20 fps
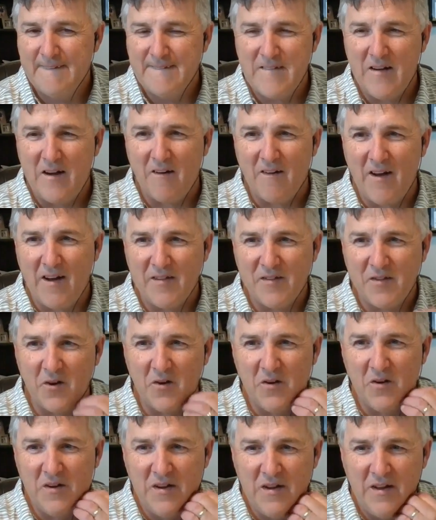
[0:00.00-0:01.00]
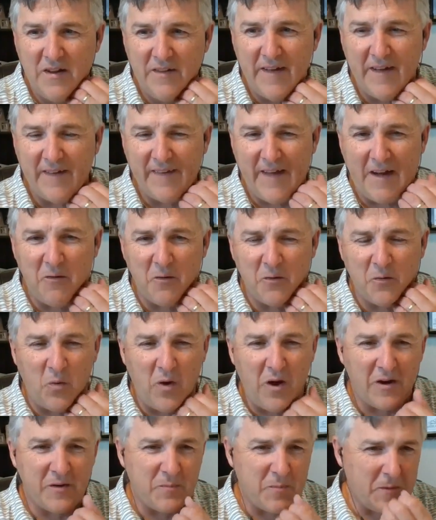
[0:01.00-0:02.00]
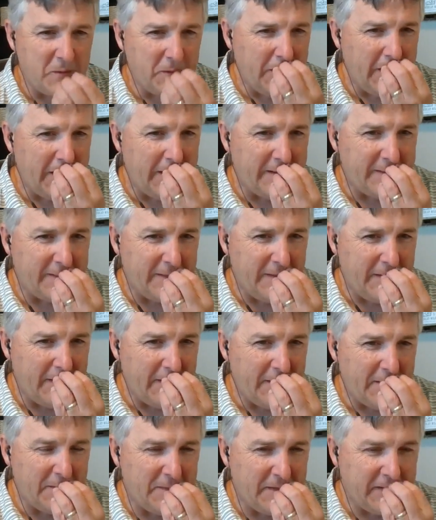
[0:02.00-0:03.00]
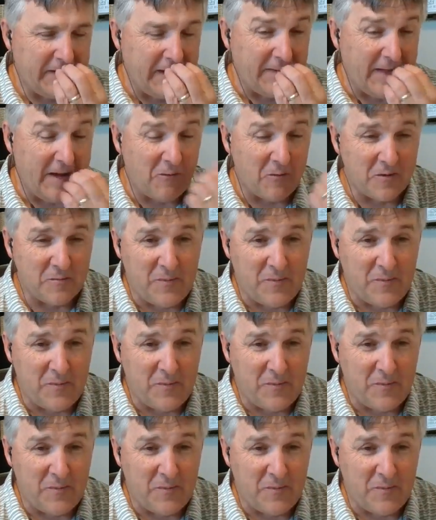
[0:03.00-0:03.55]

All right, so that was Washburn Lake. Again, that was